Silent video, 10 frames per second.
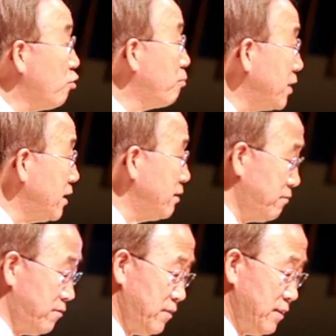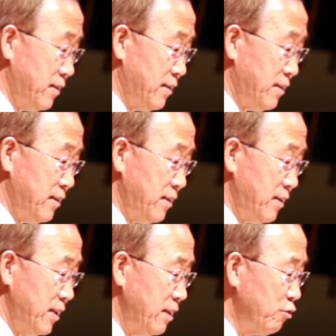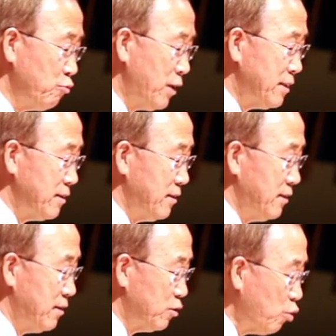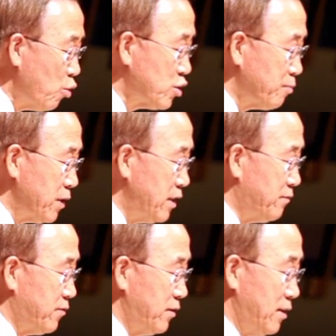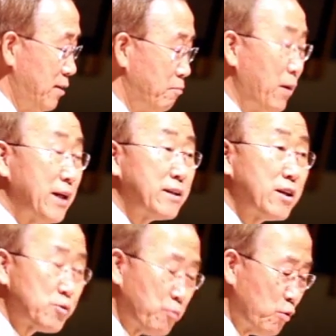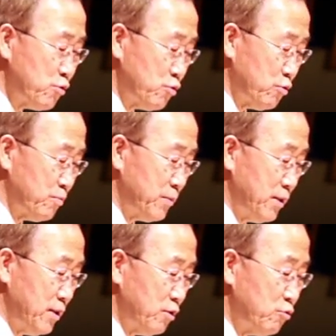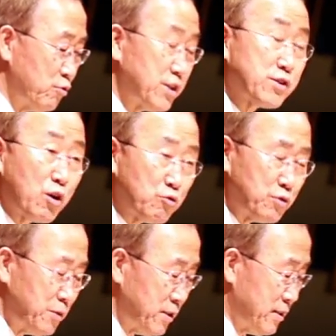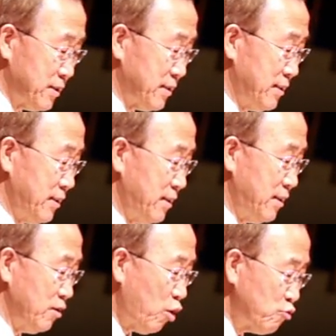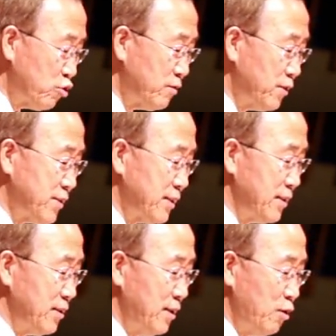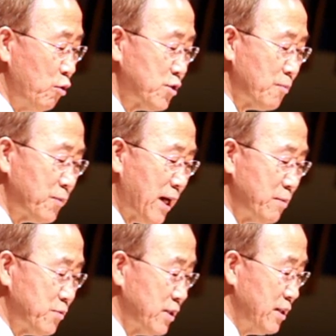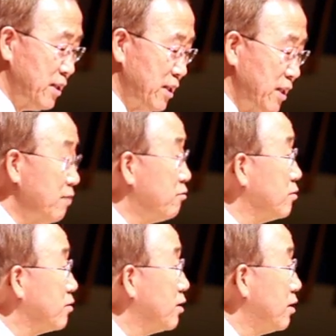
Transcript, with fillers: for belief, even when those beliefs might expose you to disagreement, controversy, or sometimes even